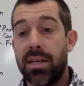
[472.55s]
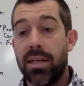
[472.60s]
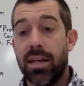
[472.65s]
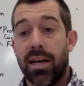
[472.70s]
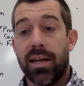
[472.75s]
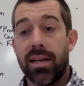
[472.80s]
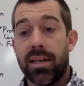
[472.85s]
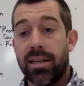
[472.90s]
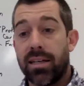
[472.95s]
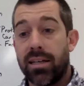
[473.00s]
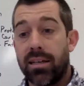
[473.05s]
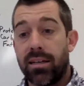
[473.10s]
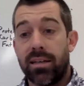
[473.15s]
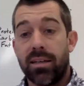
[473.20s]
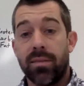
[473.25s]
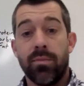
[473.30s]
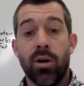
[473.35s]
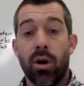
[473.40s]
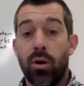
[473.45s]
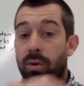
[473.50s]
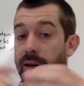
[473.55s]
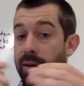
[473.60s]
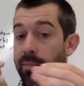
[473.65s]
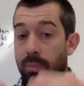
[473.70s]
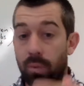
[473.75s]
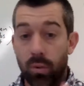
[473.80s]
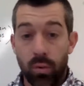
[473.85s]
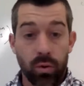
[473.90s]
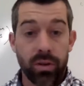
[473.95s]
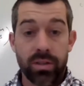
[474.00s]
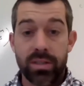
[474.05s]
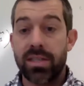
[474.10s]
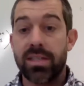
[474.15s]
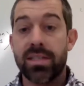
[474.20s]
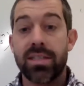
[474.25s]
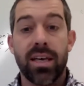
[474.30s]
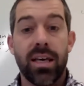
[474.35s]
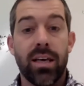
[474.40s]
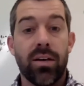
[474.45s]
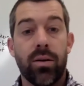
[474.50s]
and I can go into more
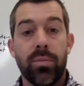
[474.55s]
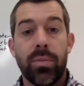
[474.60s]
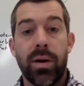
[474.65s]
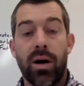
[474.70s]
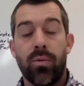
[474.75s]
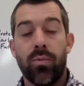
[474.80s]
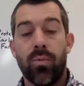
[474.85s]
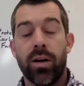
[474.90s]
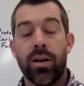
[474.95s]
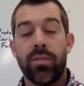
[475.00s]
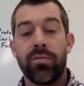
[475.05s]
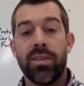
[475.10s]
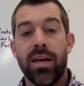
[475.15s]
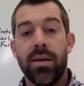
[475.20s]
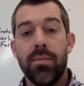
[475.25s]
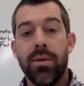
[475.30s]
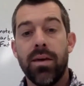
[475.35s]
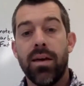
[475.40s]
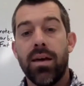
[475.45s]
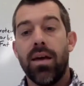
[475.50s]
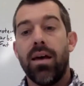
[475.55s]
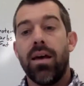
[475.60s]
detail about one of them.